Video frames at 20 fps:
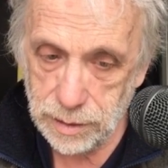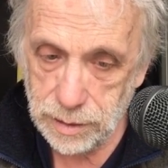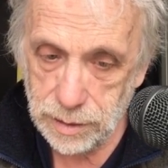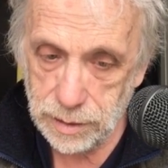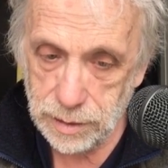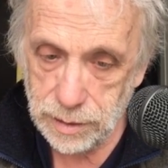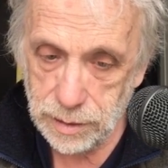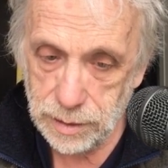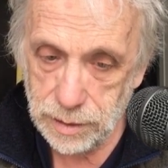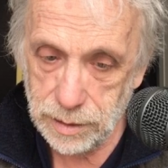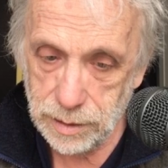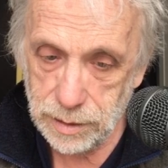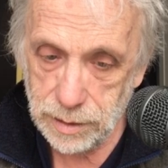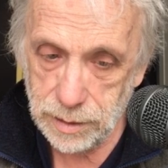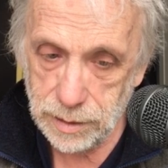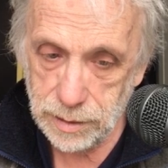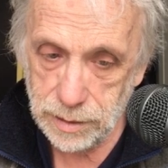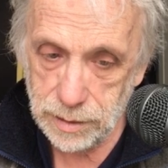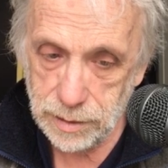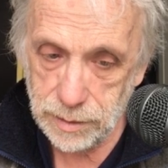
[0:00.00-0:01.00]
And it's
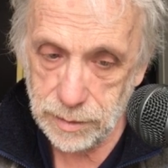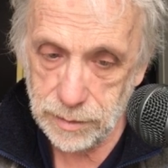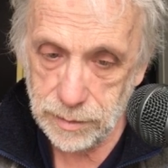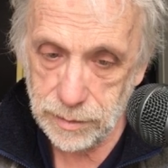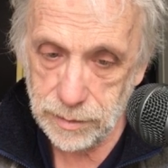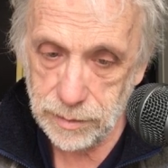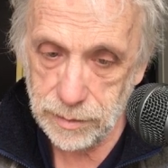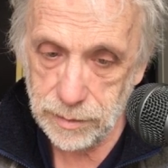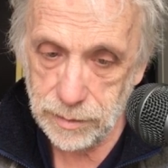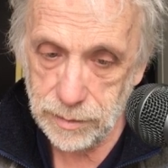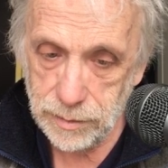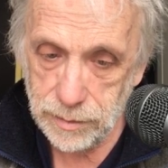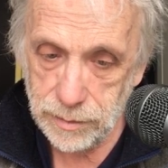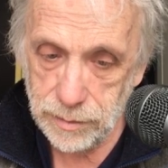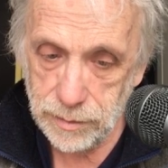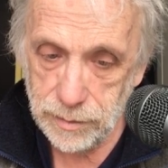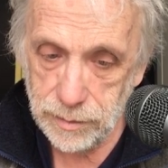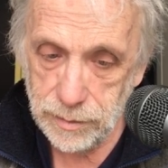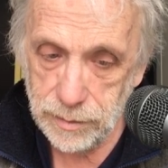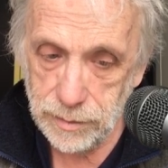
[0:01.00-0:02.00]
clear he has the
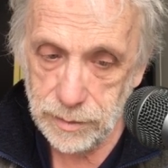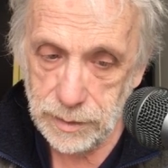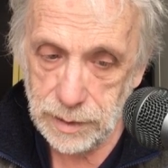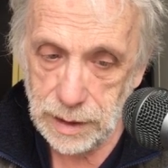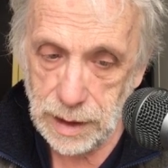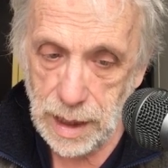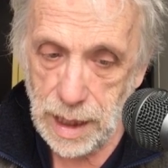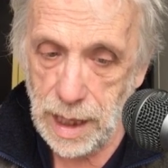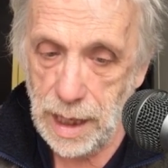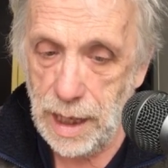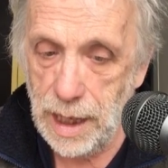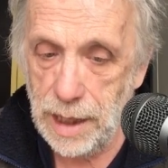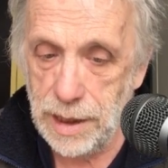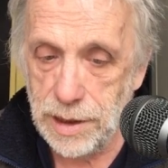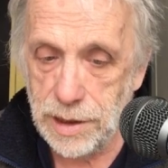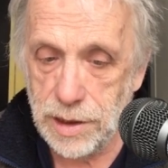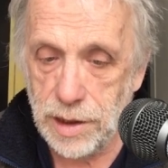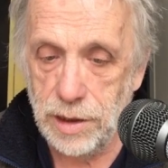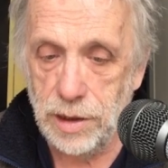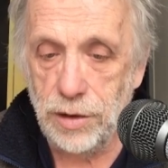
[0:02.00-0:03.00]
hearts. He comes back
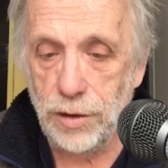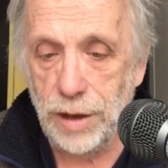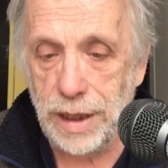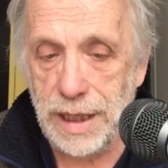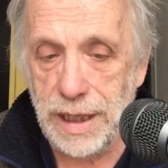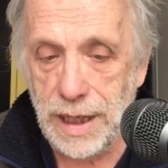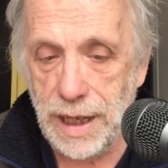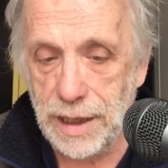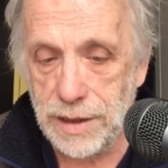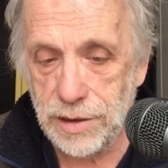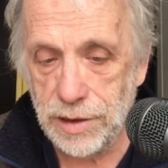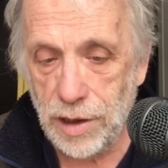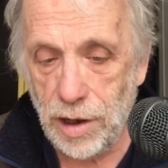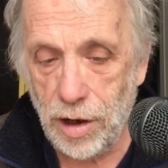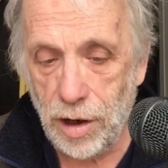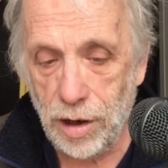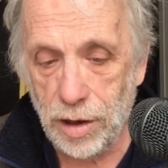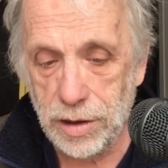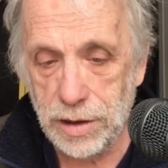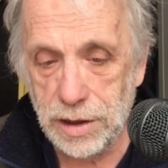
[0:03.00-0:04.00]
around,
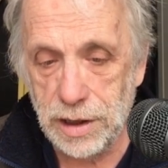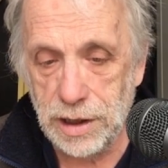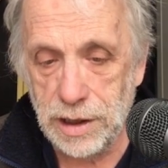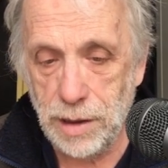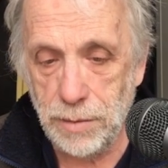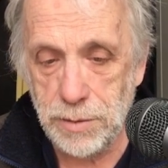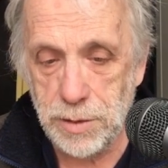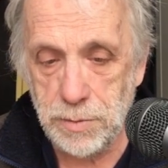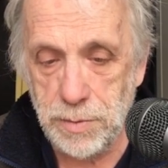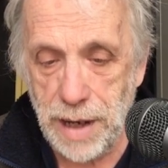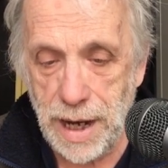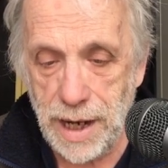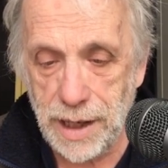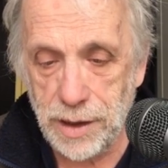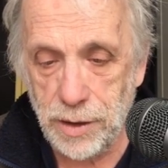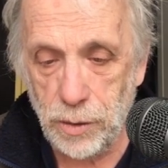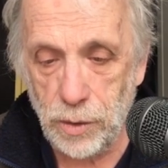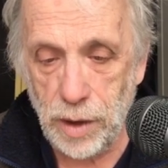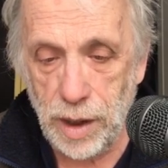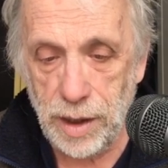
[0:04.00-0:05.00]
and we get the
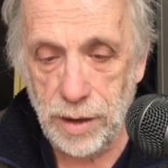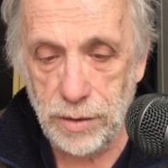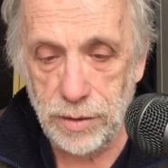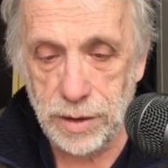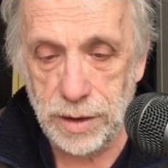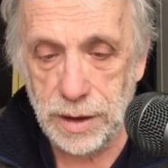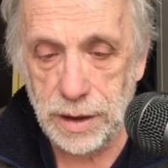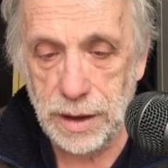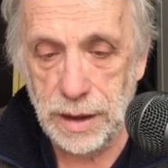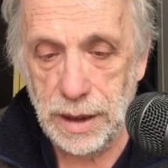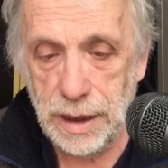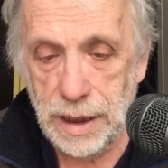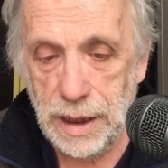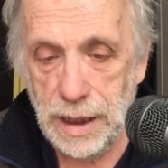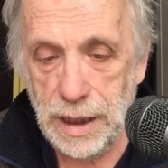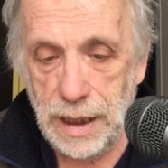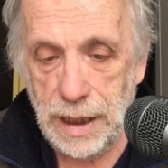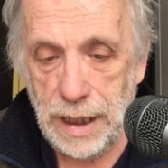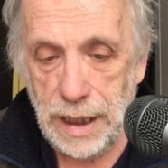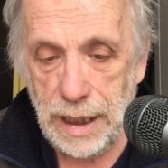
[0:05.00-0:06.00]
9. Now,
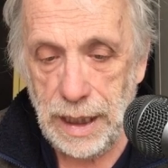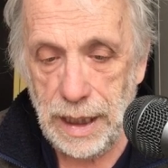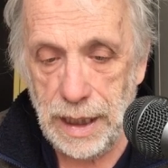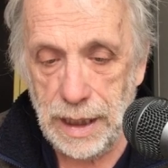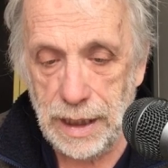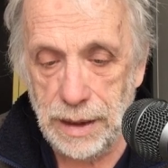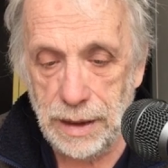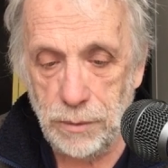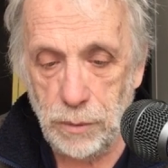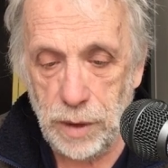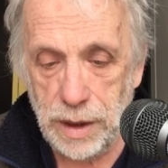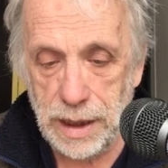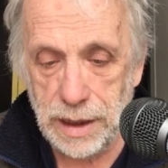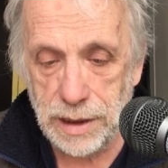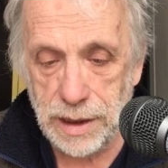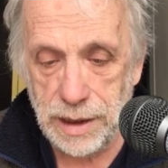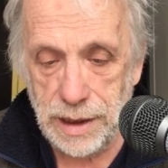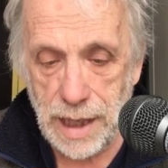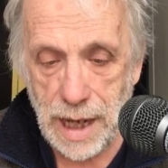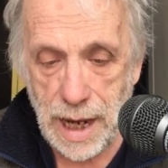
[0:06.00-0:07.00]
we could think
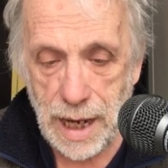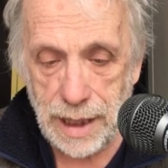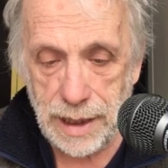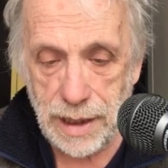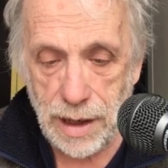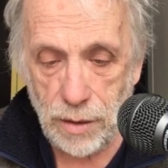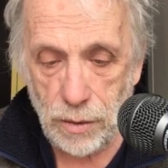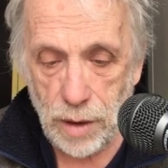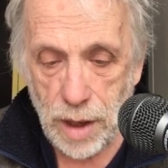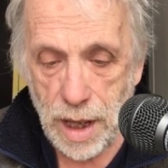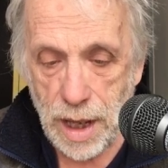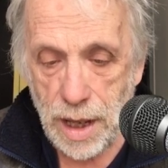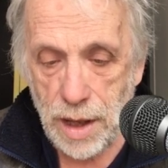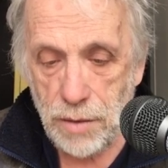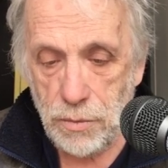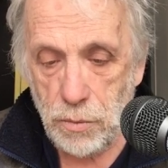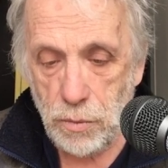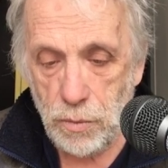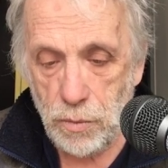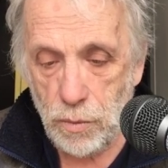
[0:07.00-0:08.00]
about throwing
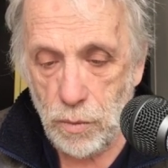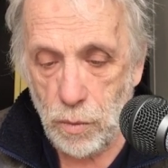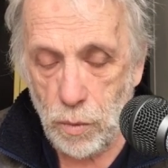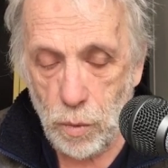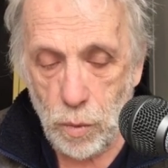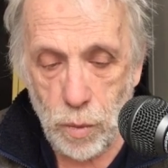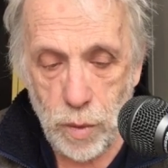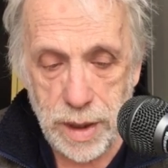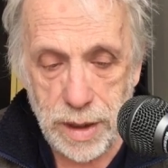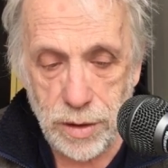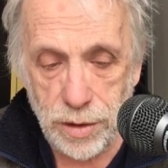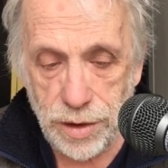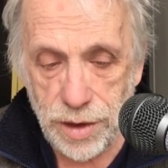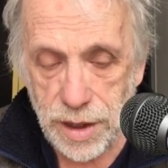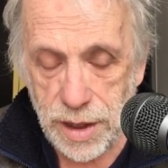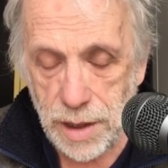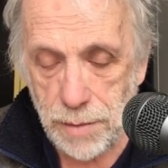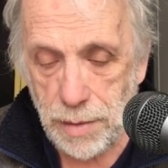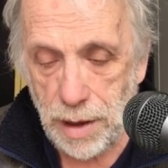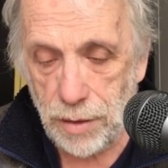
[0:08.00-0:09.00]
something here,
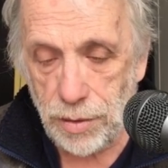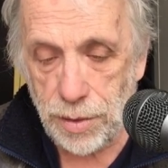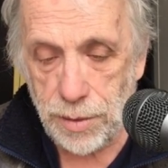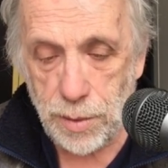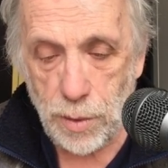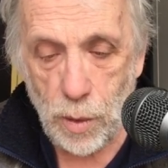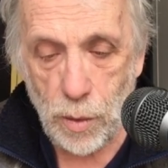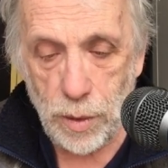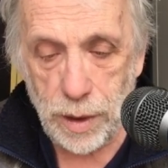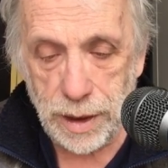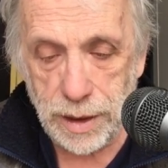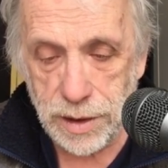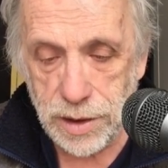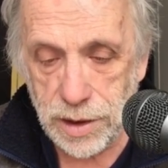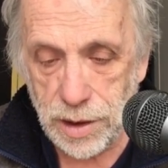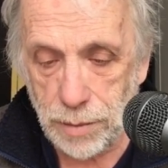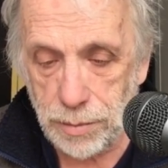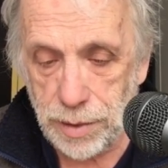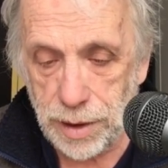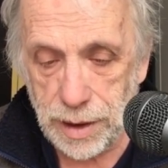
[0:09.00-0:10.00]
or we could
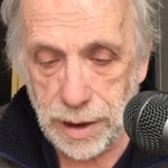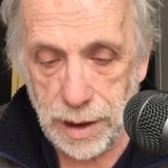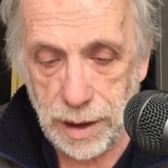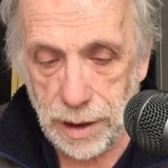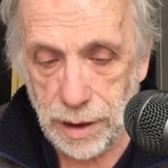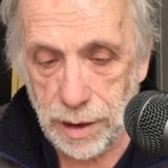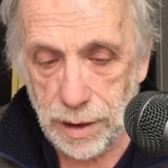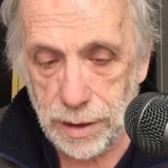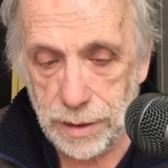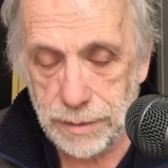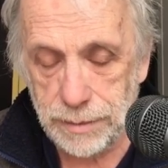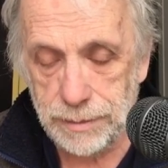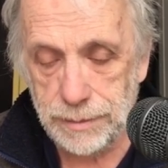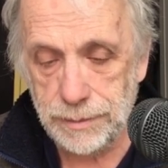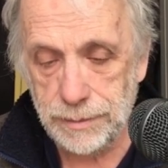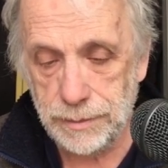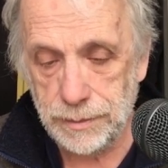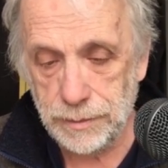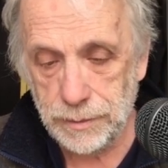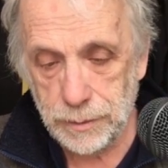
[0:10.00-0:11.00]
ruff with the 2.
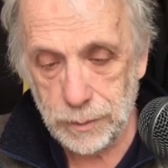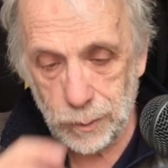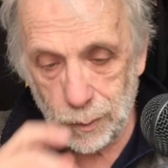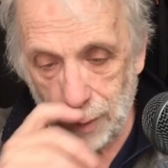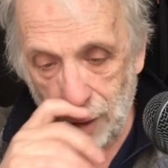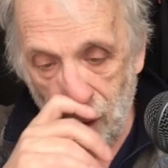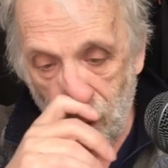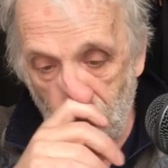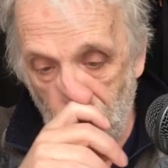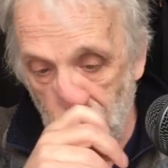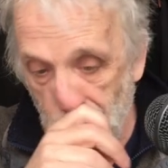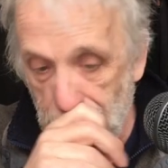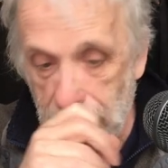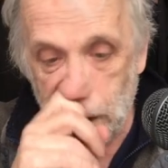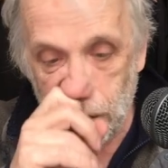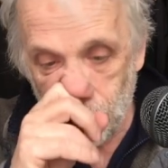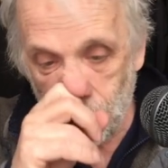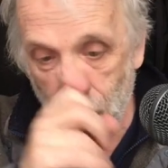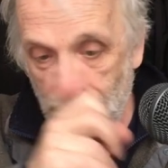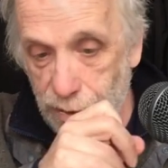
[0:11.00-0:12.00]
Now, if we
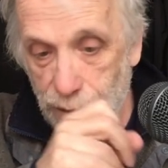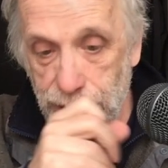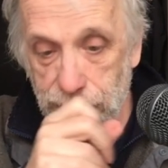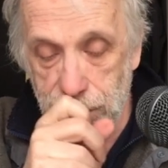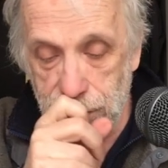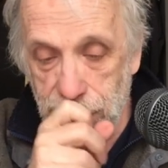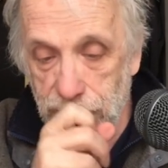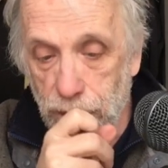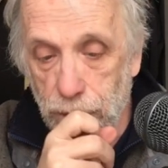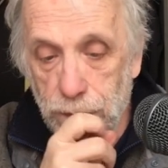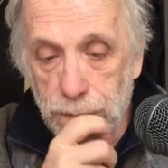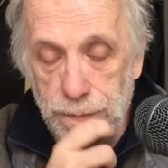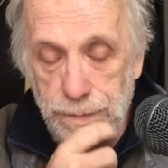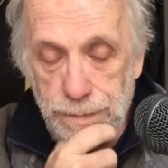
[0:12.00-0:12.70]
ruff with the 2,